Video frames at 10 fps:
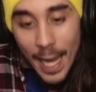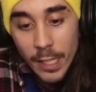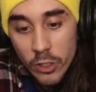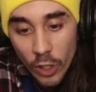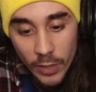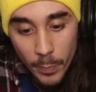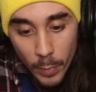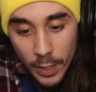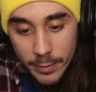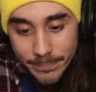I deserved it,
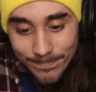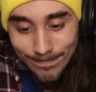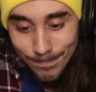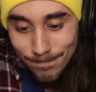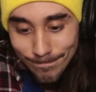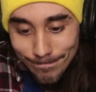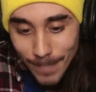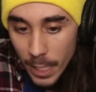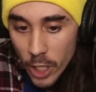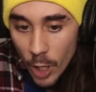but
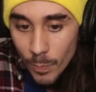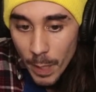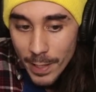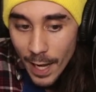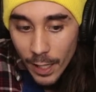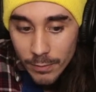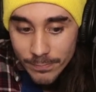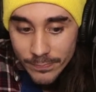I don't know. Maybe not.